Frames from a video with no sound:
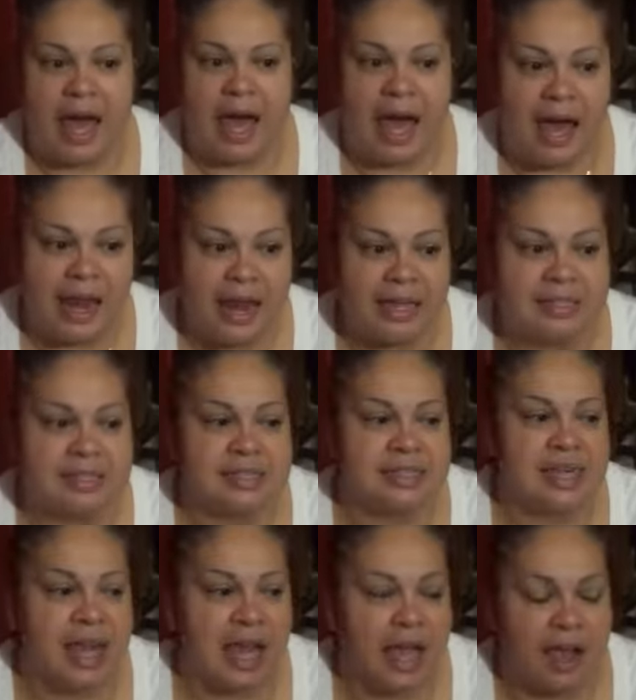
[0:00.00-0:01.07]
I like to
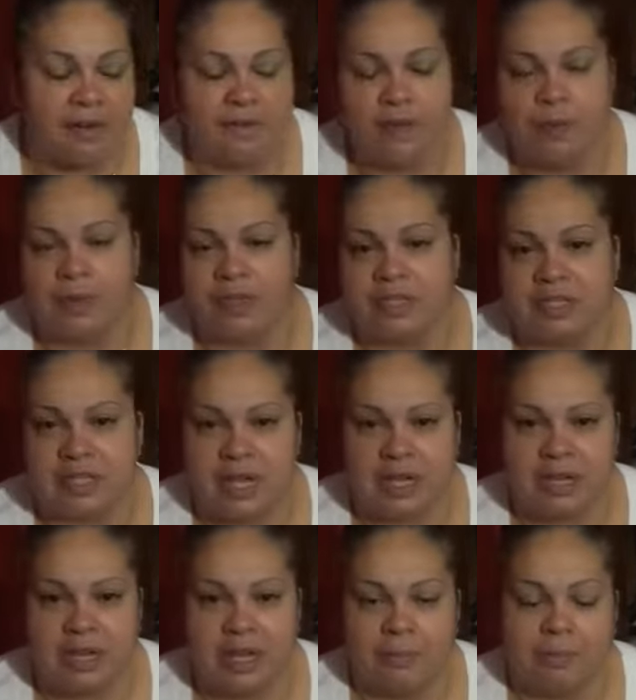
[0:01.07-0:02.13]
see everyone's
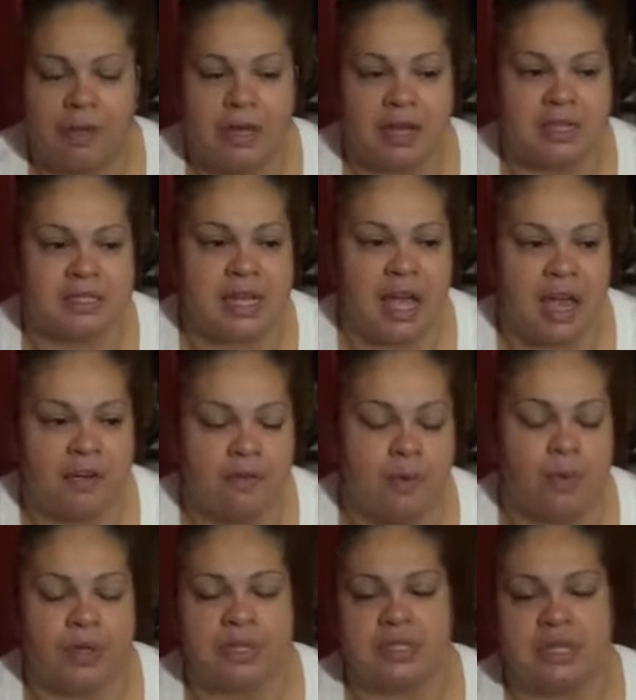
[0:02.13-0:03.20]
technique because
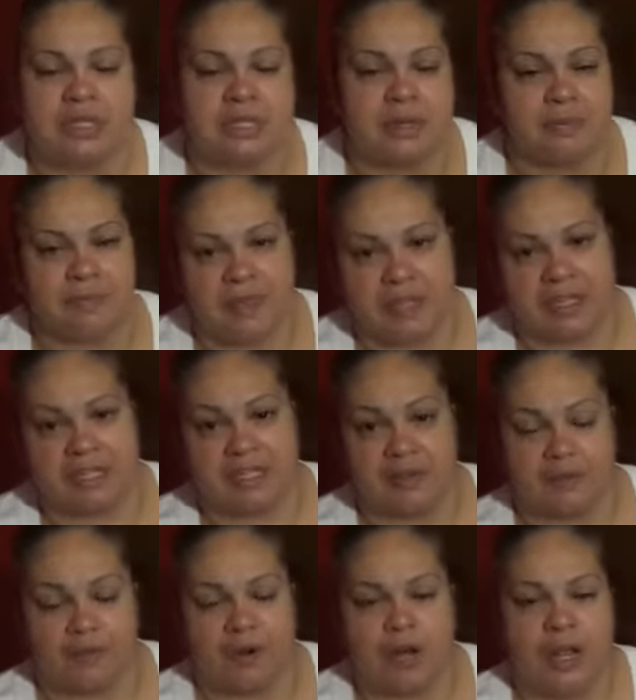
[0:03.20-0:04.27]
everyone does something
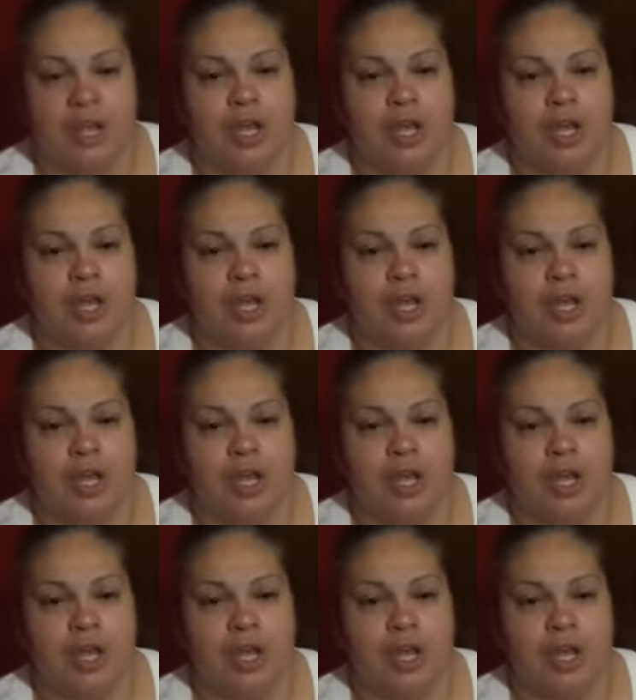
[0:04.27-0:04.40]
different.